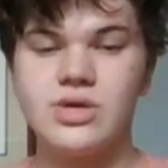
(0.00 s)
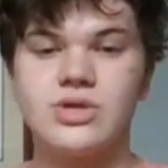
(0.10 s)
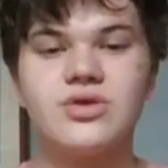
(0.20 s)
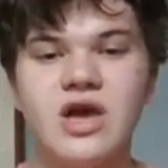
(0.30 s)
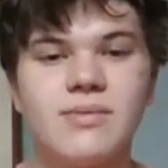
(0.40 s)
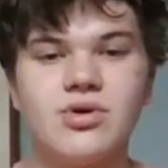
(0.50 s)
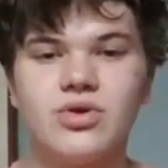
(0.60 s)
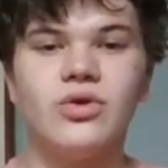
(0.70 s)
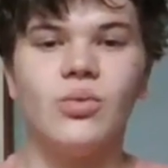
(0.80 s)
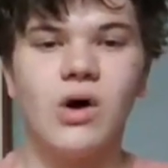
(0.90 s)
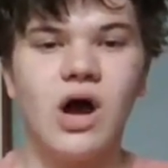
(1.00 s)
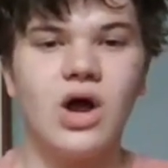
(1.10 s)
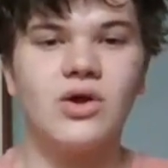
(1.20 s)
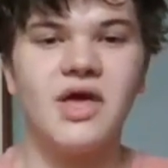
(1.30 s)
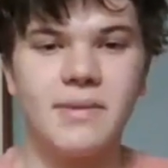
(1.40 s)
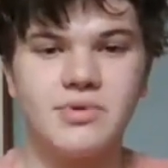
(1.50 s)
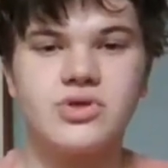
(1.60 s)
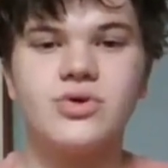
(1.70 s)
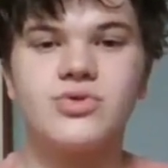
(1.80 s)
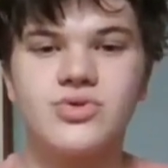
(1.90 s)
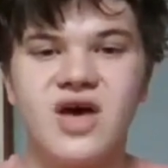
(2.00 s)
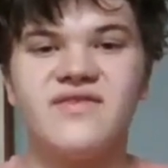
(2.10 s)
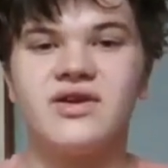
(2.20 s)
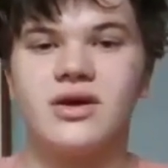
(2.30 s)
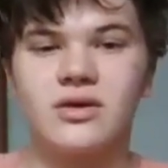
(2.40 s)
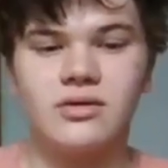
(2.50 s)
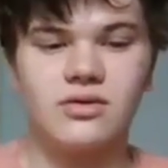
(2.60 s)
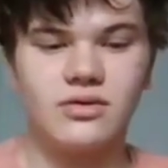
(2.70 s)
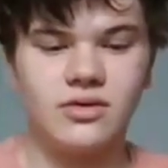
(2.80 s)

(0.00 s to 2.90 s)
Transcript: Scammers in the Wild, episode 70.